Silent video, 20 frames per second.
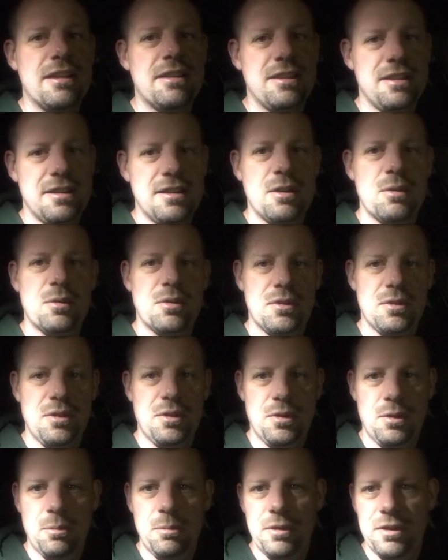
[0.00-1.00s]
I think there was a
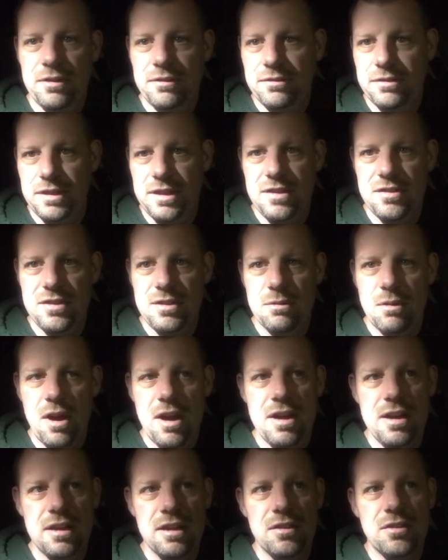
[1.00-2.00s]
little bit of lazy
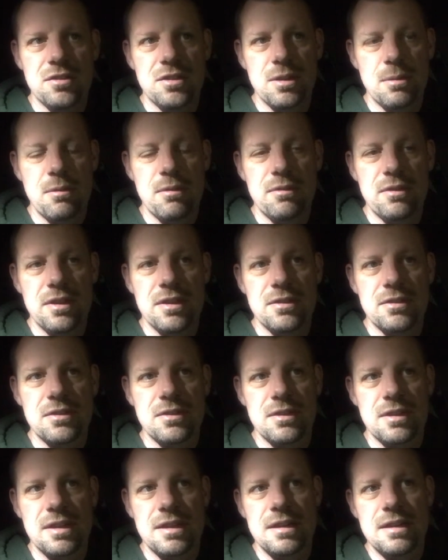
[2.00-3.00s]
writing in some of
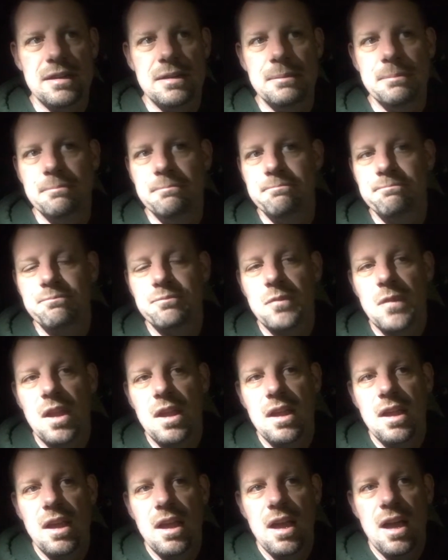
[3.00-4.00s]
this.
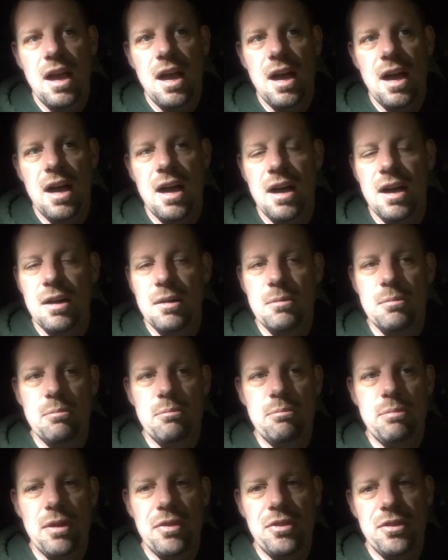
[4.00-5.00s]

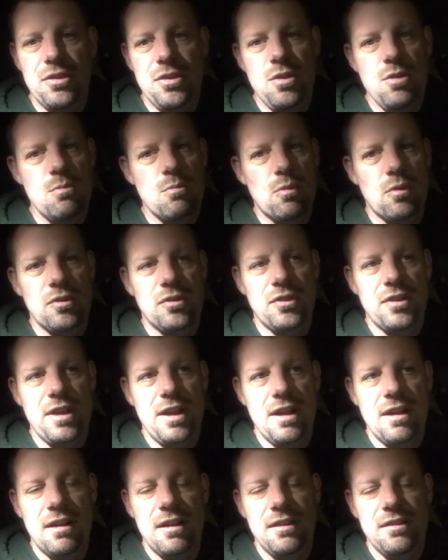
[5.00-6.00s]
But the humor is
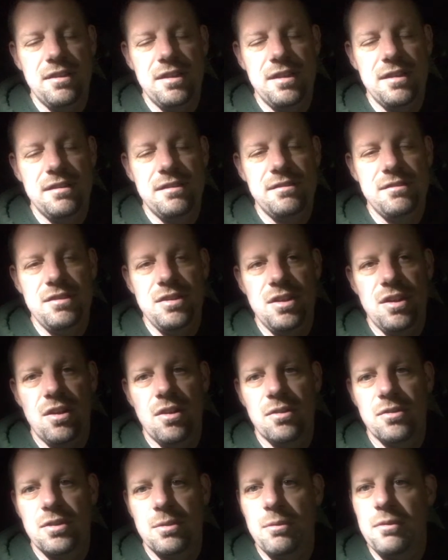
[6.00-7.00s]
there, and, you
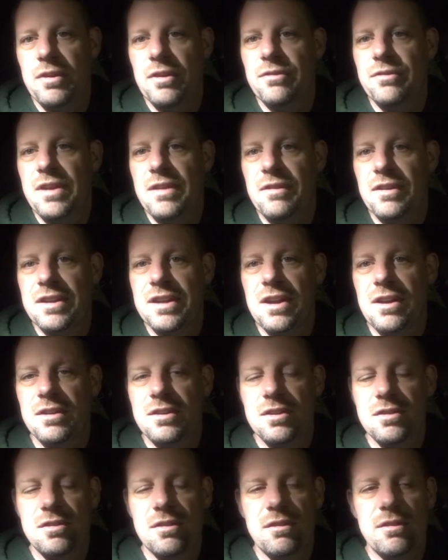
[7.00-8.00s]
know, some of your favorite
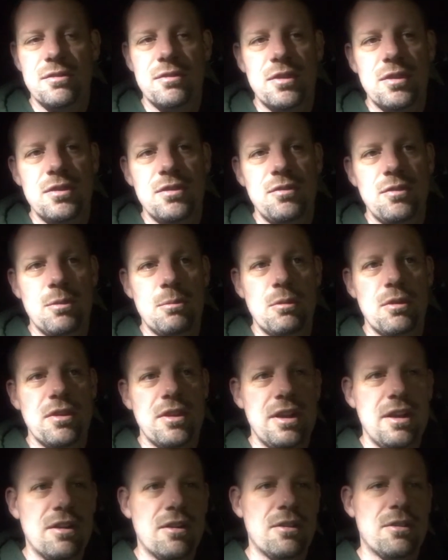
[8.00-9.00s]
characters from the first film are
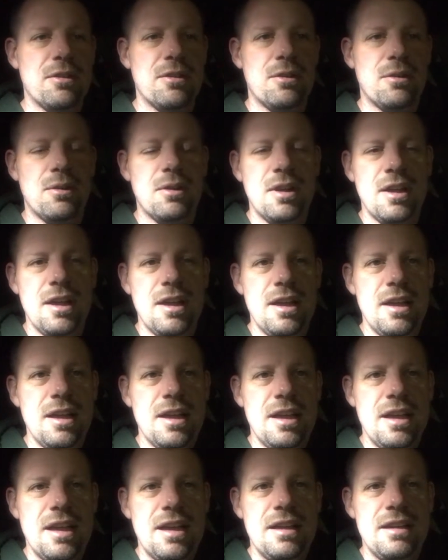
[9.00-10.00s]
there, although,
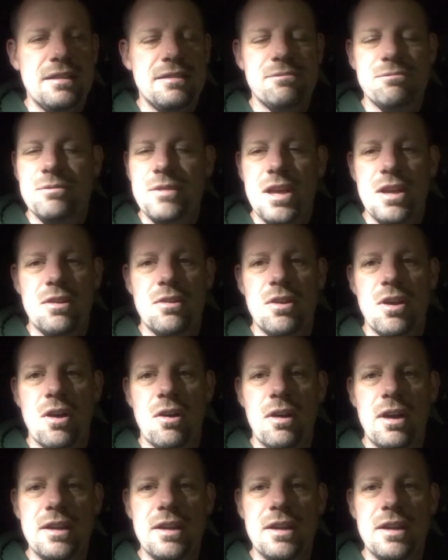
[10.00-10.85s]
I don't know.